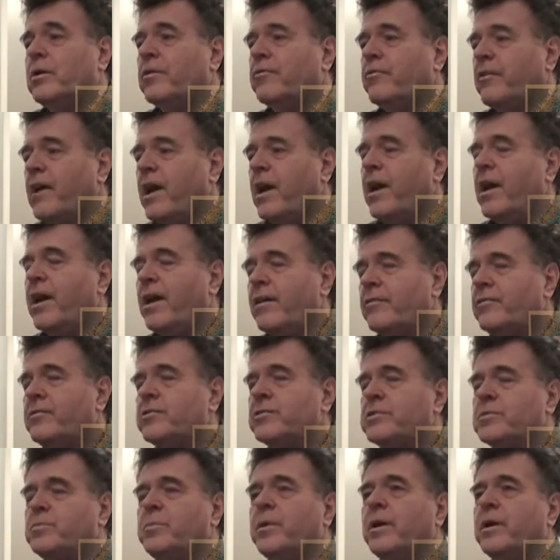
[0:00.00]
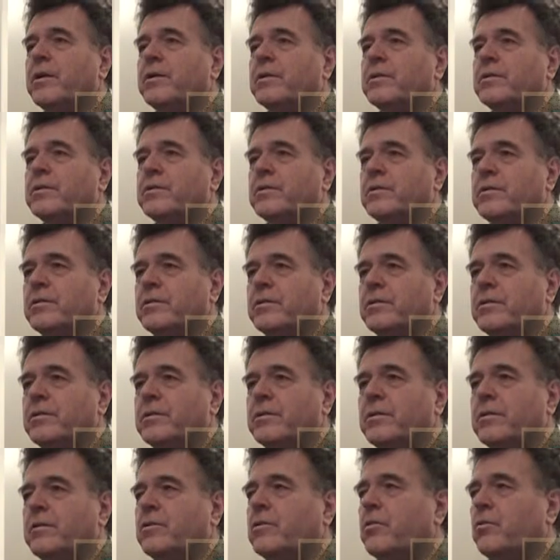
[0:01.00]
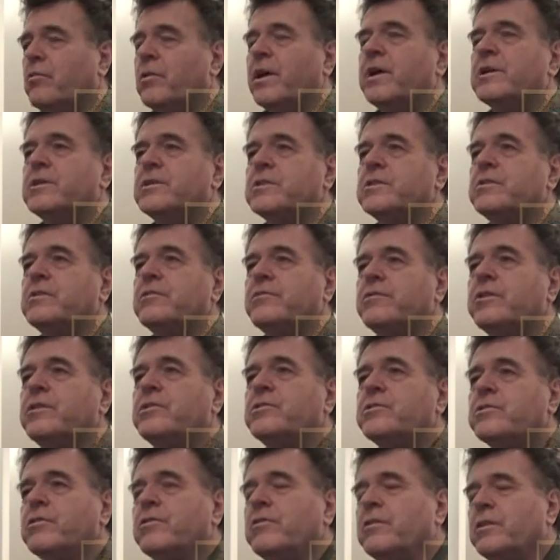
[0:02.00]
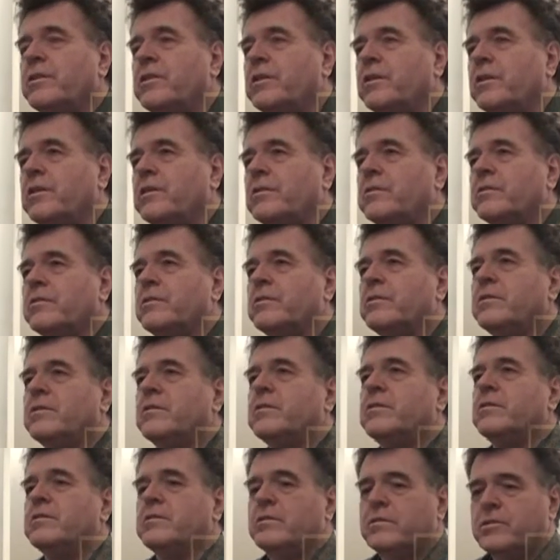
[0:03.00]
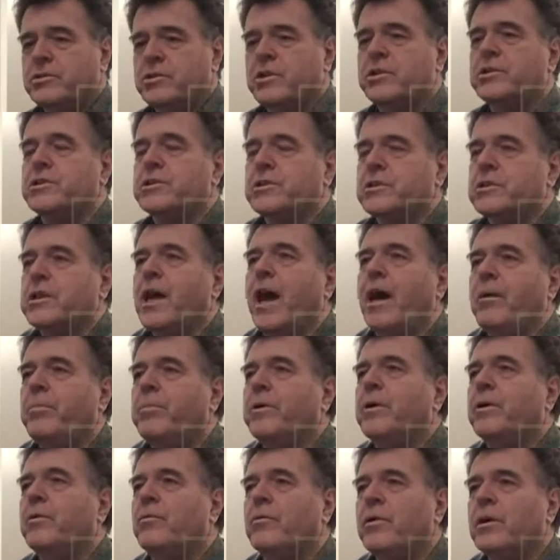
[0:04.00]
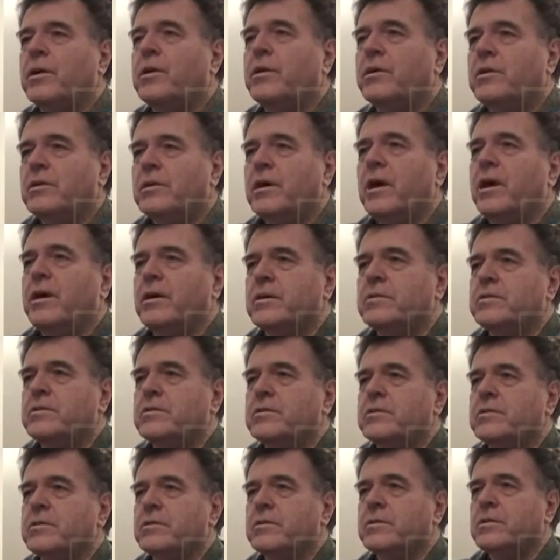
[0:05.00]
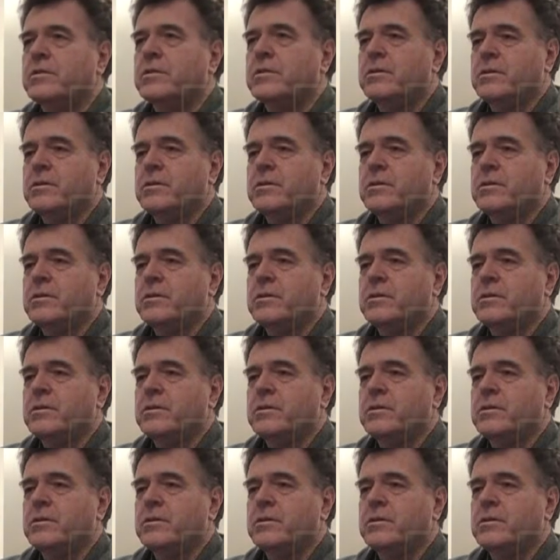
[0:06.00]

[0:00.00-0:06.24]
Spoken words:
If I have to spend the rest of eternity just stopping what he does,